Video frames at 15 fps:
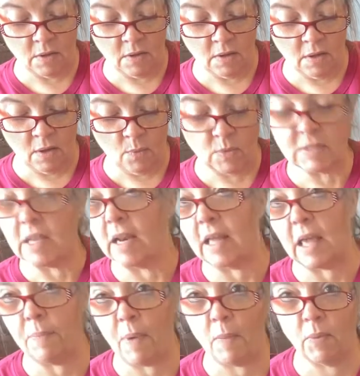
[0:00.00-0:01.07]
was going to
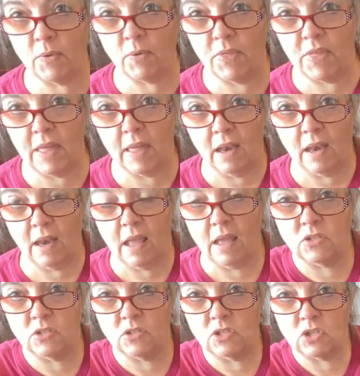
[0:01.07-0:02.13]
keep up with her then
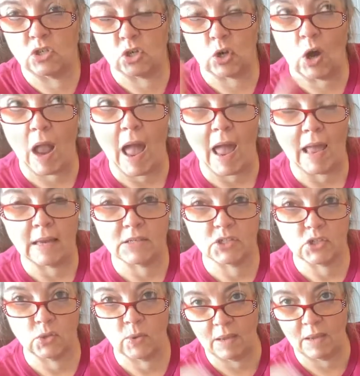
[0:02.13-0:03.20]
and try
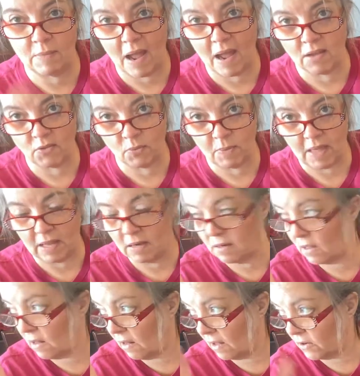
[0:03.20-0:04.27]
to keep my house from getting
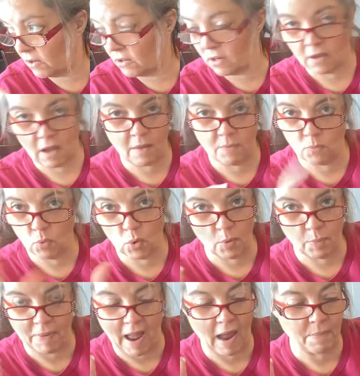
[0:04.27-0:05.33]
cluttered. I'm real
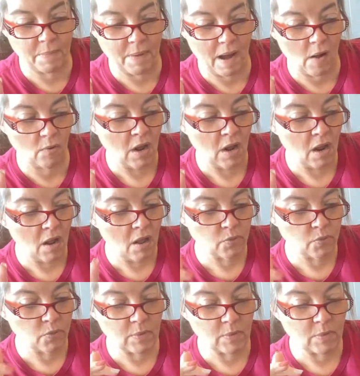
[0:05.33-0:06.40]
bad about
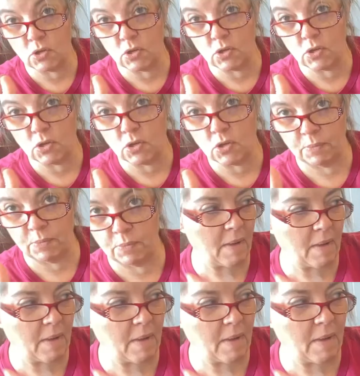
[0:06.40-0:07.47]
I used to be
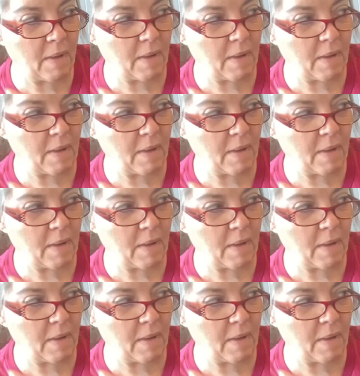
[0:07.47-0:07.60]
real bad about